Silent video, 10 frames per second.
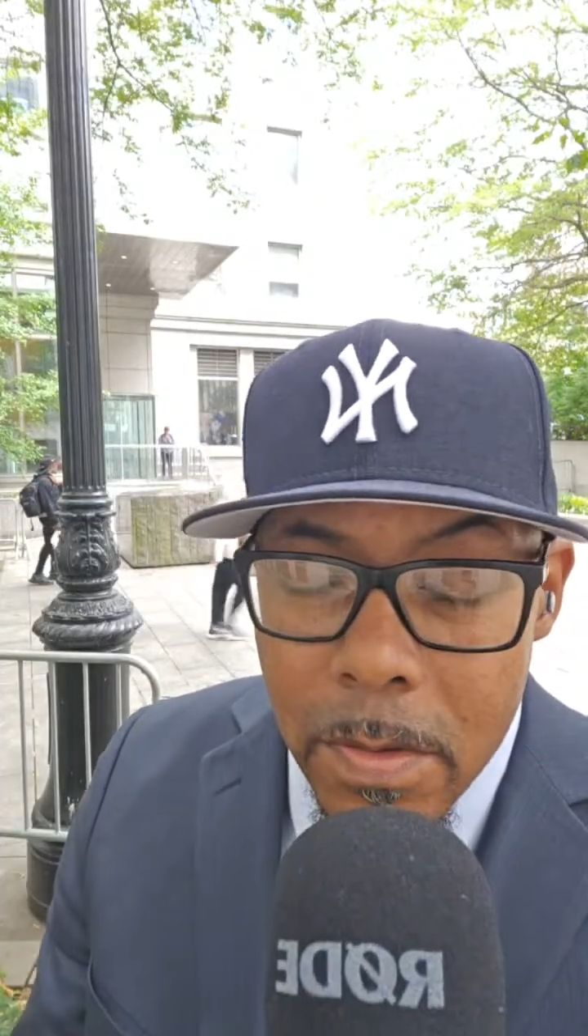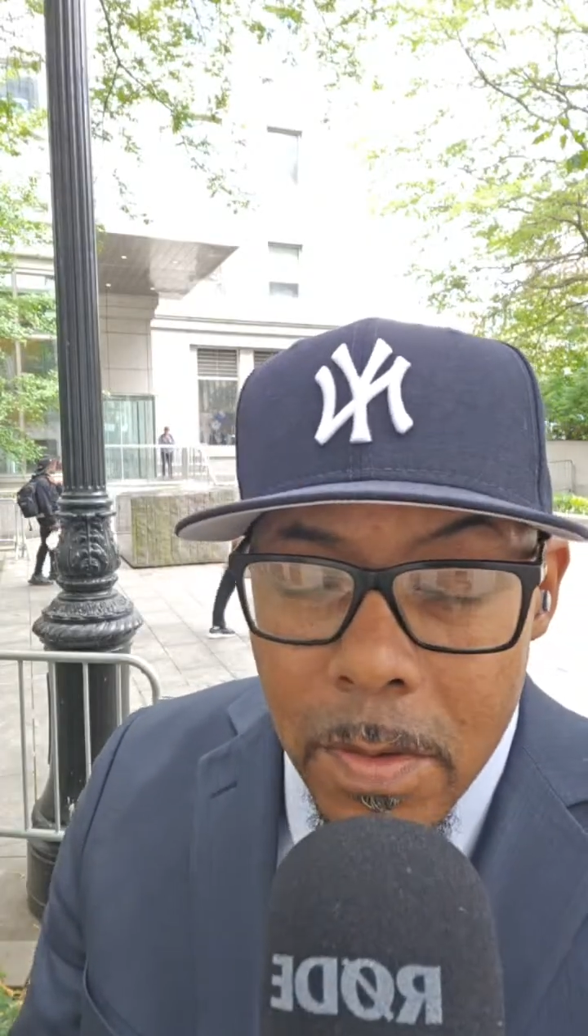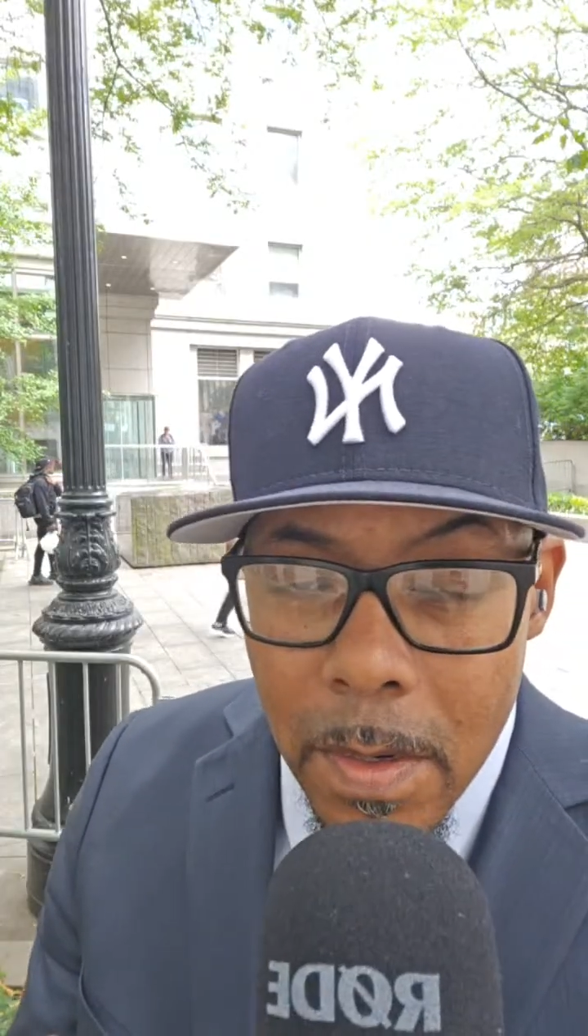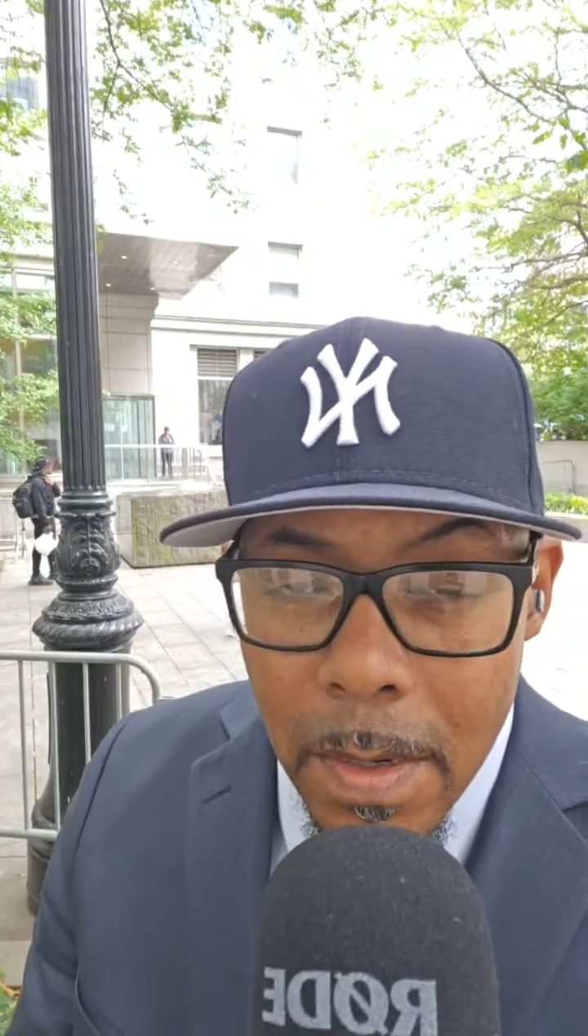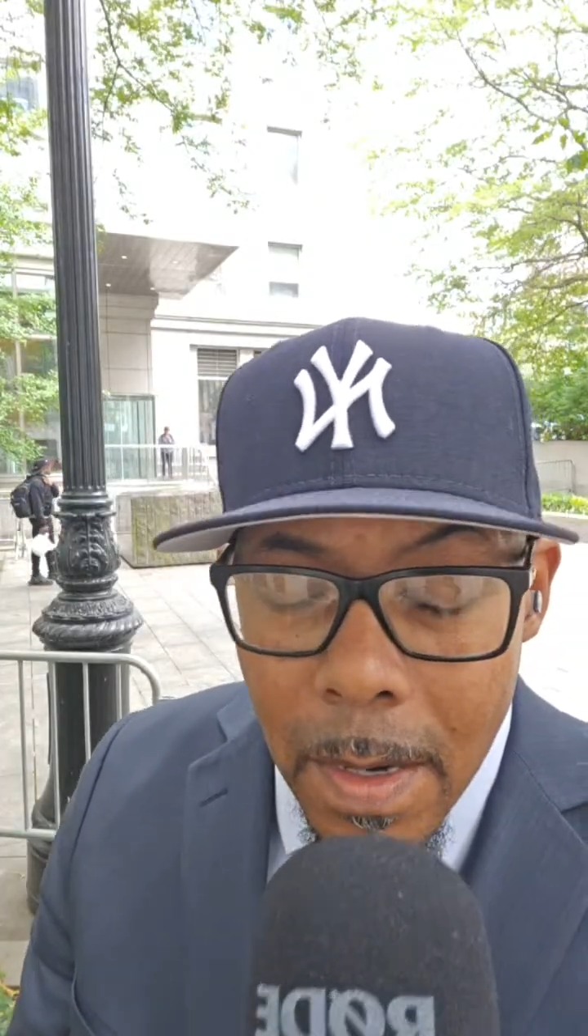a
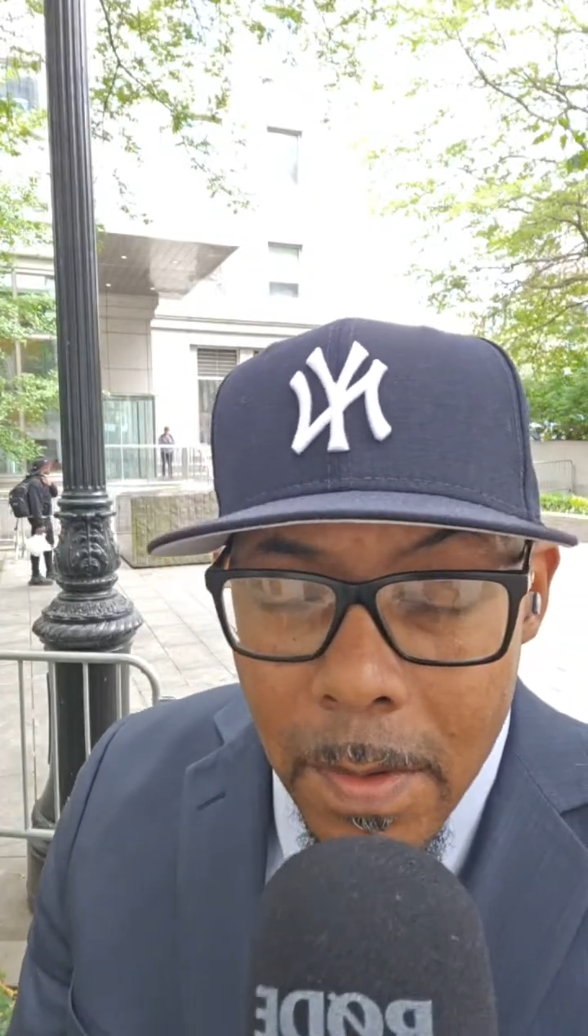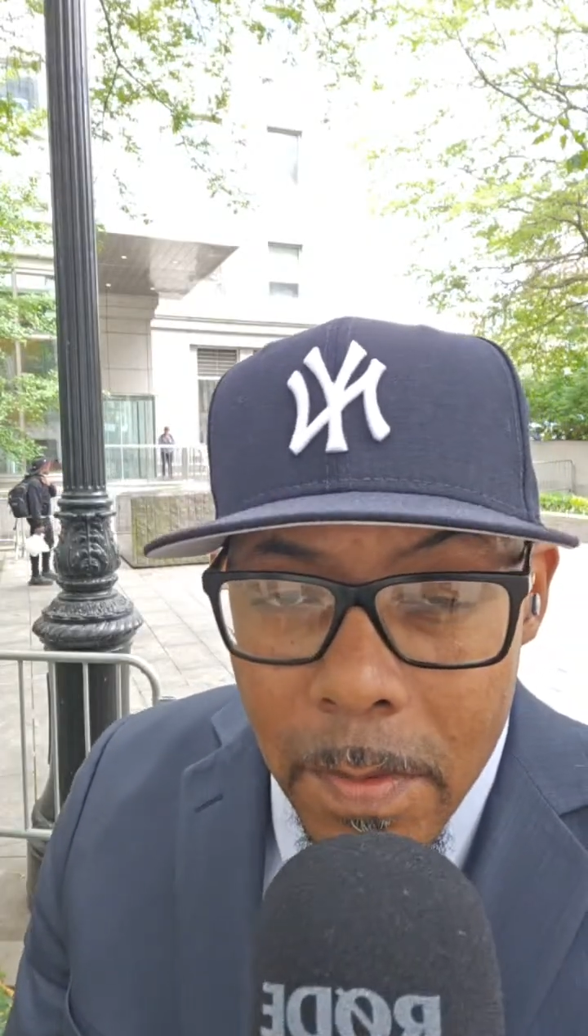lot of the